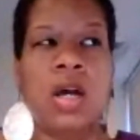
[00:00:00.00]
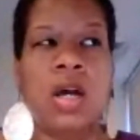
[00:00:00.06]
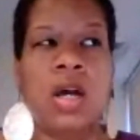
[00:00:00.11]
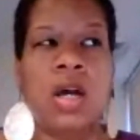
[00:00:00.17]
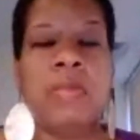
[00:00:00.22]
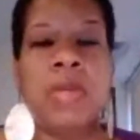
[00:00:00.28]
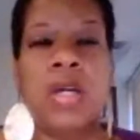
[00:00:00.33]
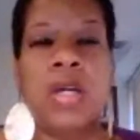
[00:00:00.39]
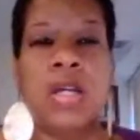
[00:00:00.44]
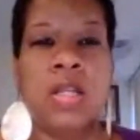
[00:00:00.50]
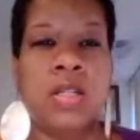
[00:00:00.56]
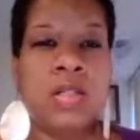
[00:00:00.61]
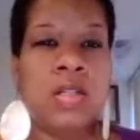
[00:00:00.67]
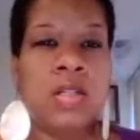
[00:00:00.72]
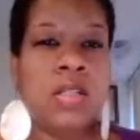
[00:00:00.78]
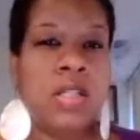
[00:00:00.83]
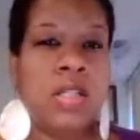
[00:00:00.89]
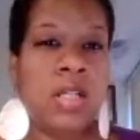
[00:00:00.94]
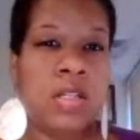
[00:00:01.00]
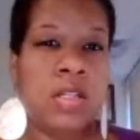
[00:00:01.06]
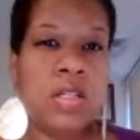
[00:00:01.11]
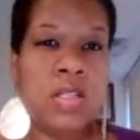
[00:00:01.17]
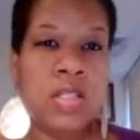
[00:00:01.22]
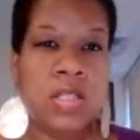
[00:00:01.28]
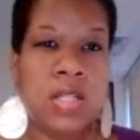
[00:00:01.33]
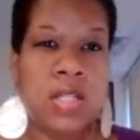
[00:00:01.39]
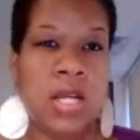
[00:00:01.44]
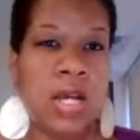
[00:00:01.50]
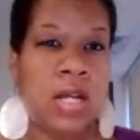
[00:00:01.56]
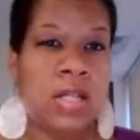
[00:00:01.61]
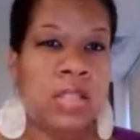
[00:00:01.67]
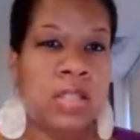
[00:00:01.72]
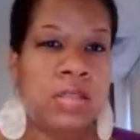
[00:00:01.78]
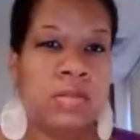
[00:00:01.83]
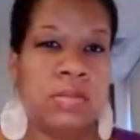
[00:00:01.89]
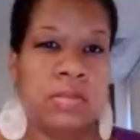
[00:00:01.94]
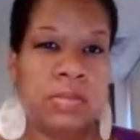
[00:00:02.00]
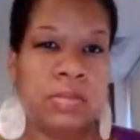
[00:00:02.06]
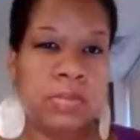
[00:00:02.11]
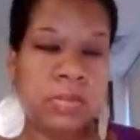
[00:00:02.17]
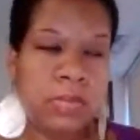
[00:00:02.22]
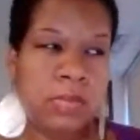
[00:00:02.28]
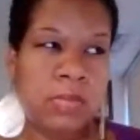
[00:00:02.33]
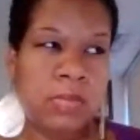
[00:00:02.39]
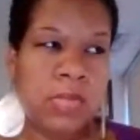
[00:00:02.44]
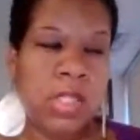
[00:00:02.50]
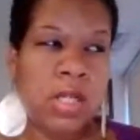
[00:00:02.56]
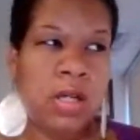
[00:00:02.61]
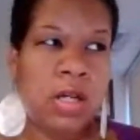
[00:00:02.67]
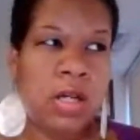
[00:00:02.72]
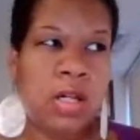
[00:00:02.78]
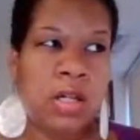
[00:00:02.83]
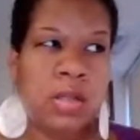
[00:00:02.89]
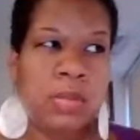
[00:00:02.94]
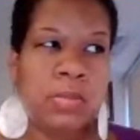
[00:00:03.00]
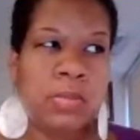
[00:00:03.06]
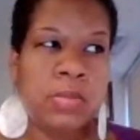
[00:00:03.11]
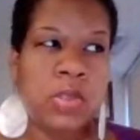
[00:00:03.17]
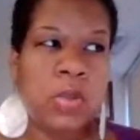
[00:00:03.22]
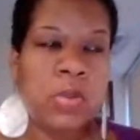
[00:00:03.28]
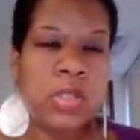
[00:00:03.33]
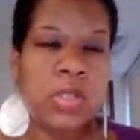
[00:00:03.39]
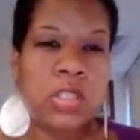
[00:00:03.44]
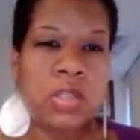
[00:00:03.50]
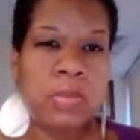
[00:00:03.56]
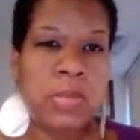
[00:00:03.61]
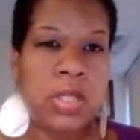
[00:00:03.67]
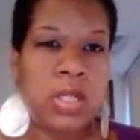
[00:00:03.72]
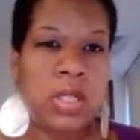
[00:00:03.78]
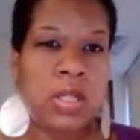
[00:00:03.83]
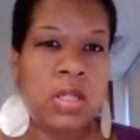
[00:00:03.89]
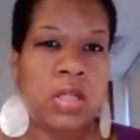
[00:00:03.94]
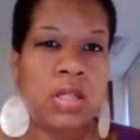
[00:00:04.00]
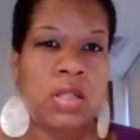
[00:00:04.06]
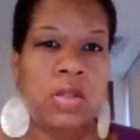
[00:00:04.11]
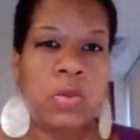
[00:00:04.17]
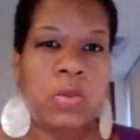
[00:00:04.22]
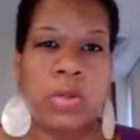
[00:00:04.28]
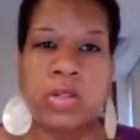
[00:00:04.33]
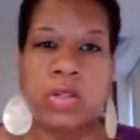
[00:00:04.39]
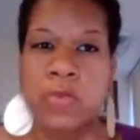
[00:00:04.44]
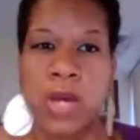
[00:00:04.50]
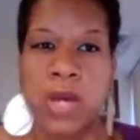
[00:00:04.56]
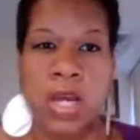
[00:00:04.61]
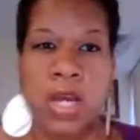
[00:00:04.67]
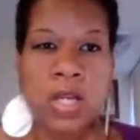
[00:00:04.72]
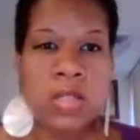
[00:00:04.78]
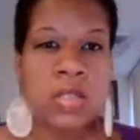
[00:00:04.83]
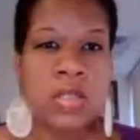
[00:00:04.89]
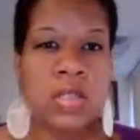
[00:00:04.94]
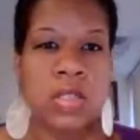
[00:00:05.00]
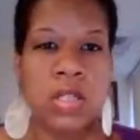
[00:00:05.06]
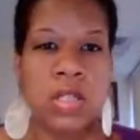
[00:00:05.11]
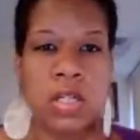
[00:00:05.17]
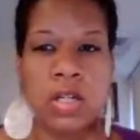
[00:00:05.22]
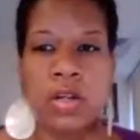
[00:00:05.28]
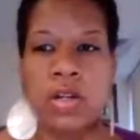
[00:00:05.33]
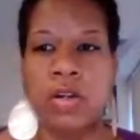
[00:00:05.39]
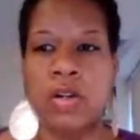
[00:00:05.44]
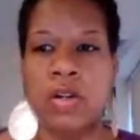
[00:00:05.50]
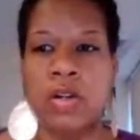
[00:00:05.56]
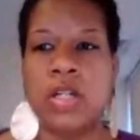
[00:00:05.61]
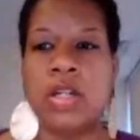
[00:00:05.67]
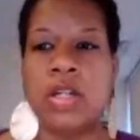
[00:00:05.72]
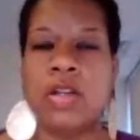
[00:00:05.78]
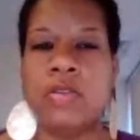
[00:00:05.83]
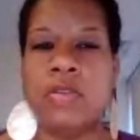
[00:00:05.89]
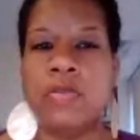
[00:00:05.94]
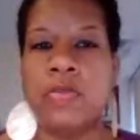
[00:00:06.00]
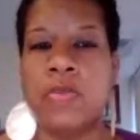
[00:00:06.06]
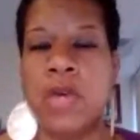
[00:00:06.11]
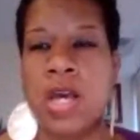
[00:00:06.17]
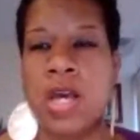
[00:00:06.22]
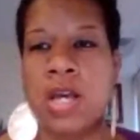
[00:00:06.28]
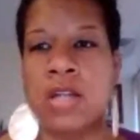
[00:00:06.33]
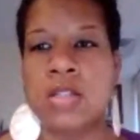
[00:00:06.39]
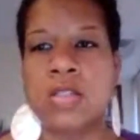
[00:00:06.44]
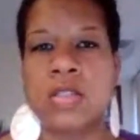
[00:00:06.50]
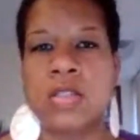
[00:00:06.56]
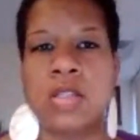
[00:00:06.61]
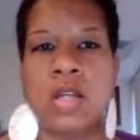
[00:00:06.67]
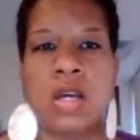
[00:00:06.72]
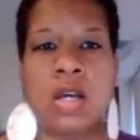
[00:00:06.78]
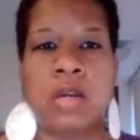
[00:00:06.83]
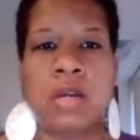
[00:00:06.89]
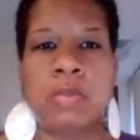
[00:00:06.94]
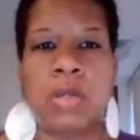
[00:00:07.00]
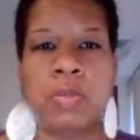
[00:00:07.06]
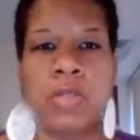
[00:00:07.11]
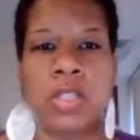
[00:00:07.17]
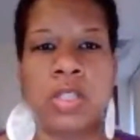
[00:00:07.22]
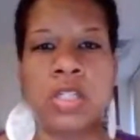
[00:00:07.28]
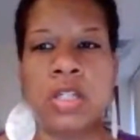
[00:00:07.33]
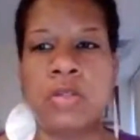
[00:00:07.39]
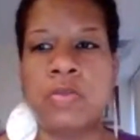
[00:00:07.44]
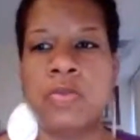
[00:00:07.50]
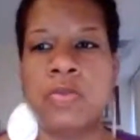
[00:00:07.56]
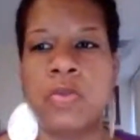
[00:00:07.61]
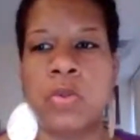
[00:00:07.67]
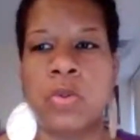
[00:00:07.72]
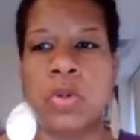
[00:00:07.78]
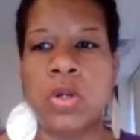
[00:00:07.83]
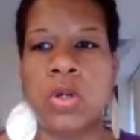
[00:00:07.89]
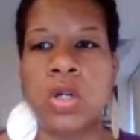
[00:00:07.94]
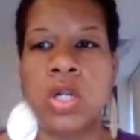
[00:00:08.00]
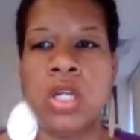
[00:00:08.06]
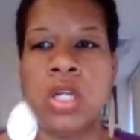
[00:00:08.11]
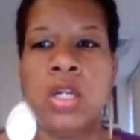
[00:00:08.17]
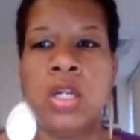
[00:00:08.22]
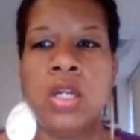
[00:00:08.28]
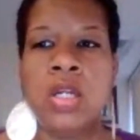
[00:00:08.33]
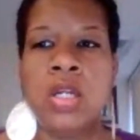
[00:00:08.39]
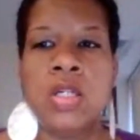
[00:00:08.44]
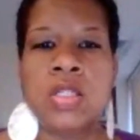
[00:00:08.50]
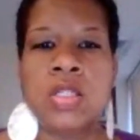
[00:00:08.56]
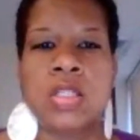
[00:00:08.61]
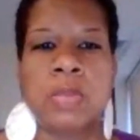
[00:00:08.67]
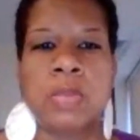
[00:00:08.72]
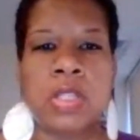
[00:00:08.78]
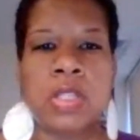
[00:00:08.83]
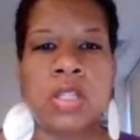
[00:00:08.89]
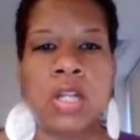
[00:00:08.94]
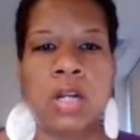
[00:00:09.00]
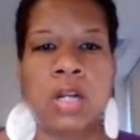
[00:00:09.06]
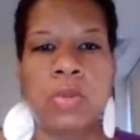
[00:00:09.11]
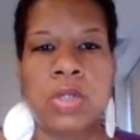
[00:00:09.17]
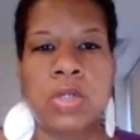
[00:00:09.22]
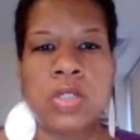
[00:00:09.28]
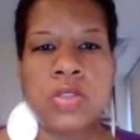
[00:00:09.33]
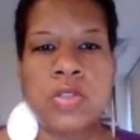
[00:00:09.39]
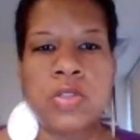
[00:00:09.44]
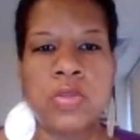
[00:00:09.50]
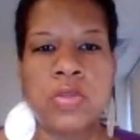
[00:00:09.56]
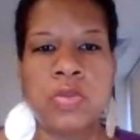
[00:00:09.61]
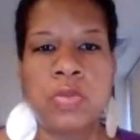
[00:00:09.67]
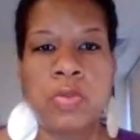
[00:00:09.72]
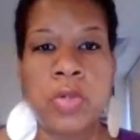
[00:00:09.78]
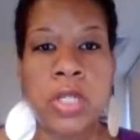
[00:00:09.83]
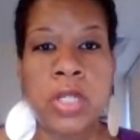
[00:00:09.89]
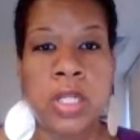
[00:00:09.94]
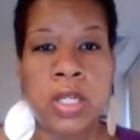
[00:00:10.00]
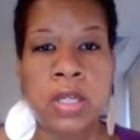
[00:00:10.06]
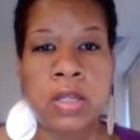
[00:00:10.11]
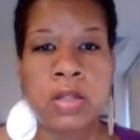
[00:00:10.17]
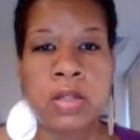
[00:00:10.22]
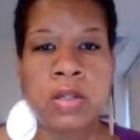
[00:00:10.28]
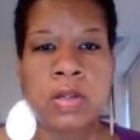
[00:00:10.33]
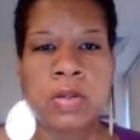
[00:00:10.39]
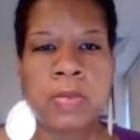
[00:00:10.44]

And again, it's not going to be quick, fast, in a hurry. In fact, I'm looking for something that I wanted to read